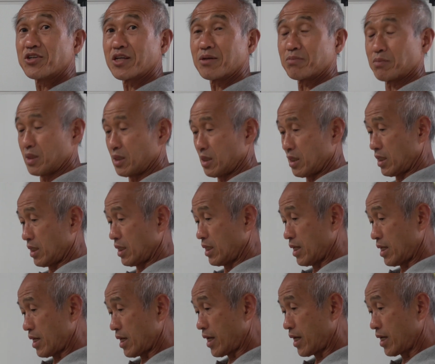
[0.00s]
them.
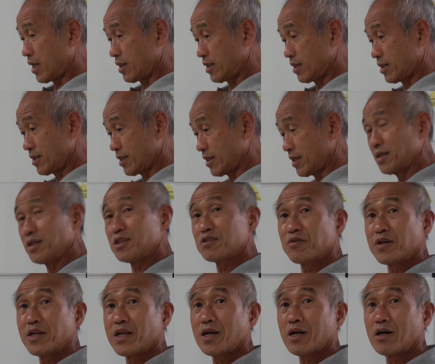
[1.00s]
And in this
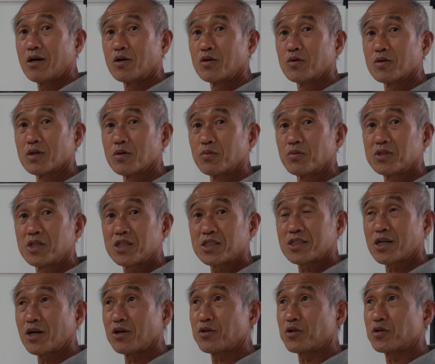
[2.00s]
video, we'll just
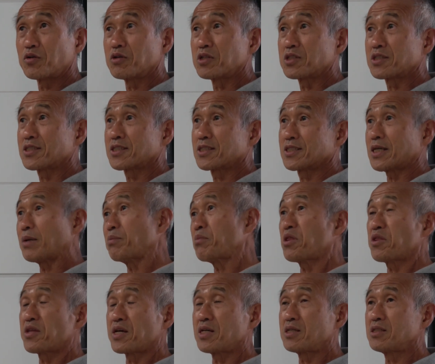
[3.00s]
go through some
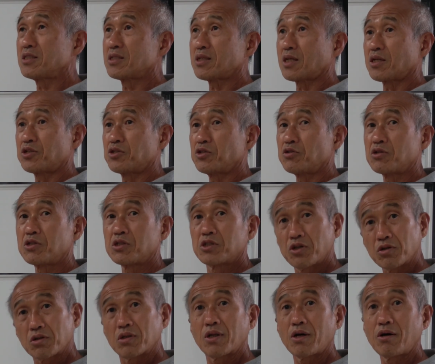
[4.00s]
things that you
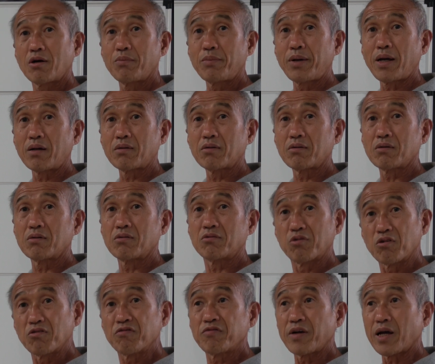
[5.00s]
should know about
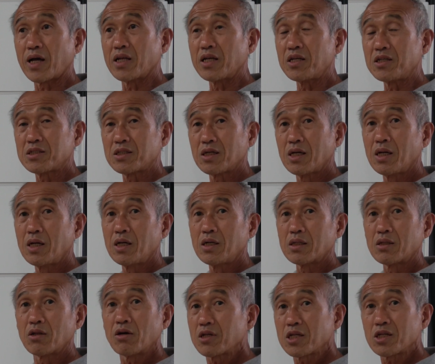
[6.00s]
roof valleys.
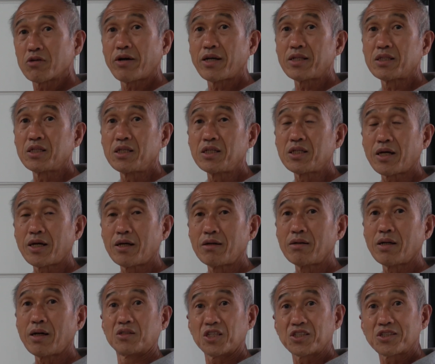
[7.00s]
Not in great
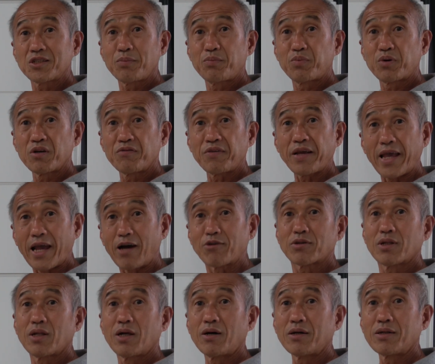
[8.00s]
detail, just a brief
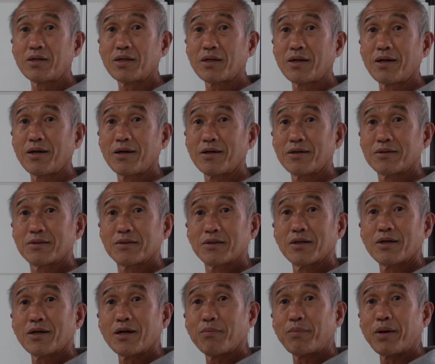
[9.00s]
outline
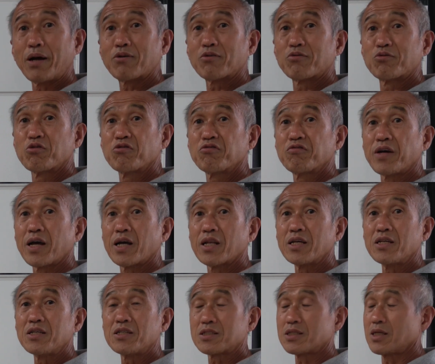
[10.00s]
about roof
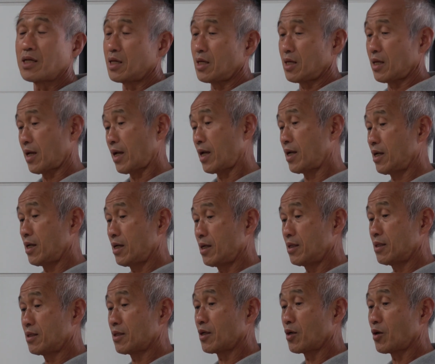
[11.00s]
valleys
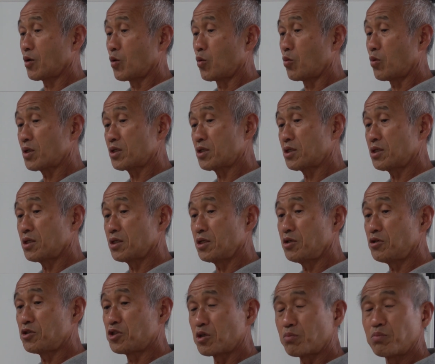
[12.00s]
and what
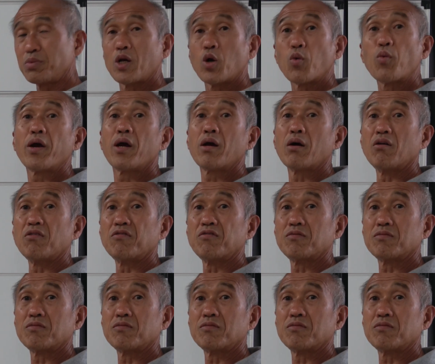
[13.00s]
you should be aware of.